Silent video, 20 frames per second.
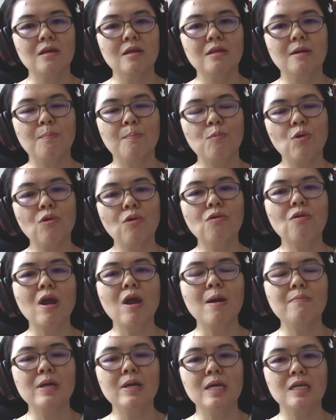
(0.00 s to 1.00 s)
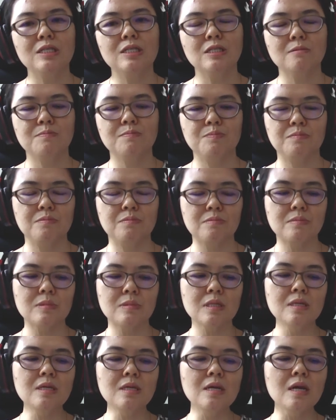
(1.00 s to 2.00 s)
the program is,
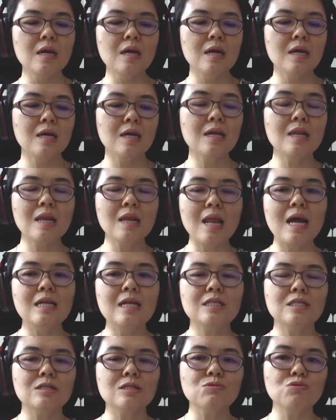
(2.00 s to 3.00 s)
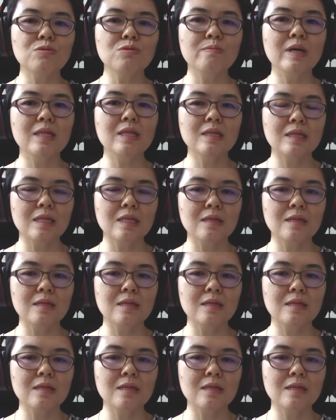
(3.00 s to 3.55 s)
it lets women,